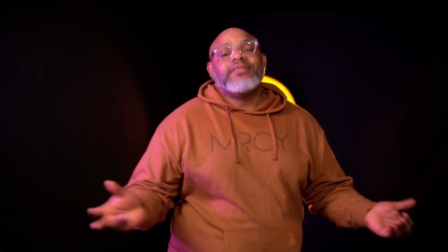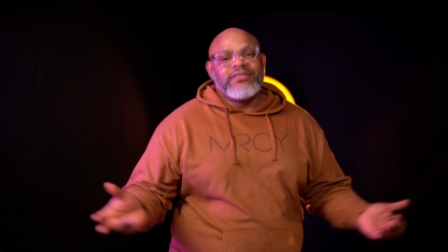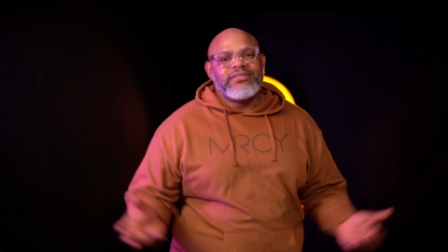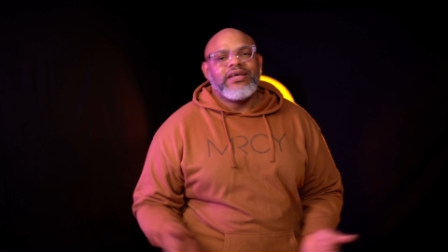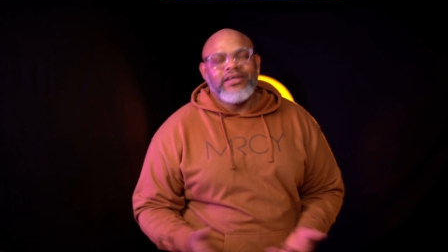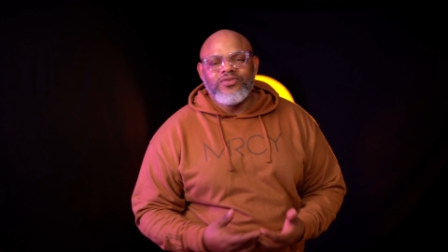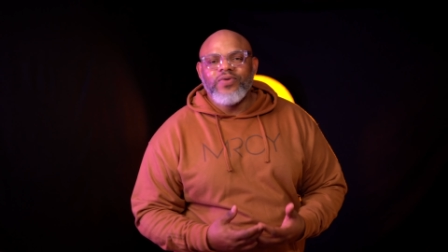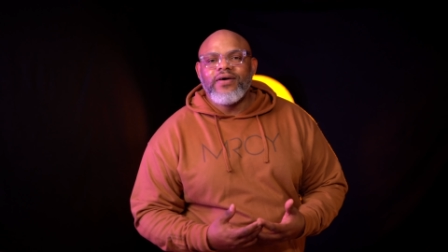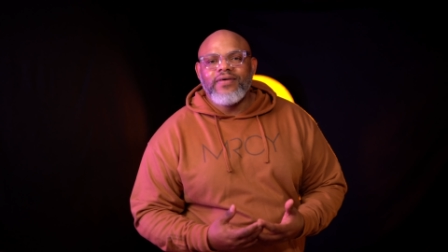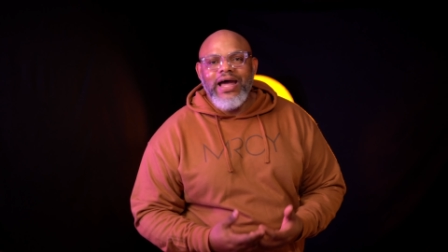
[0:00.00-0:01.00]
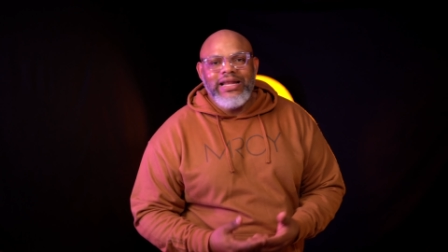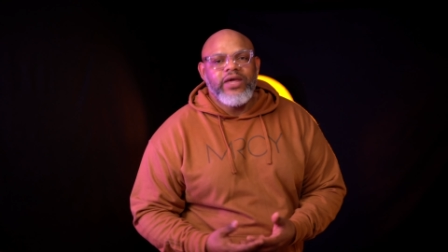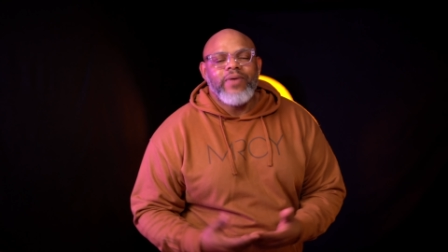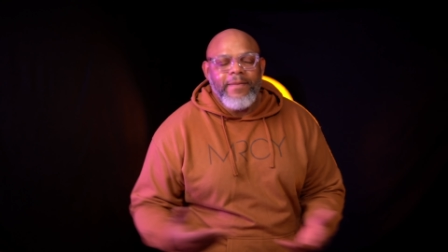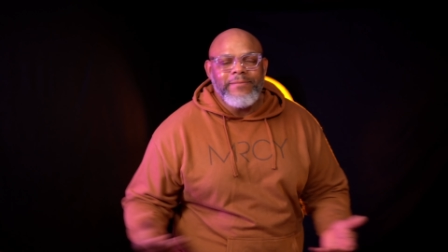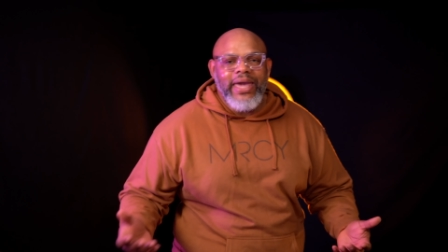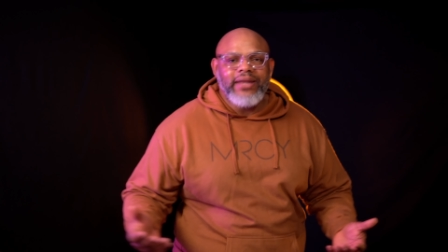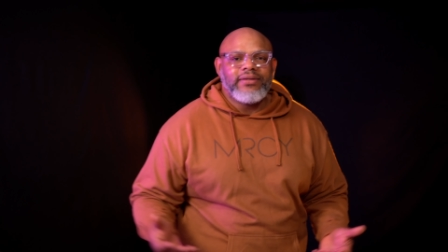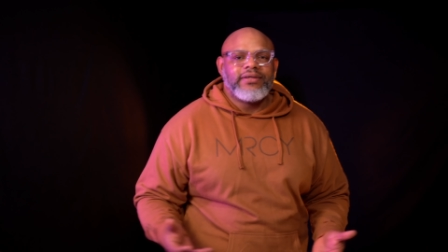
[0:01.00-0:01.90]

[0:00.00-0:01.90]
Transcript: the sick as well, and they were men.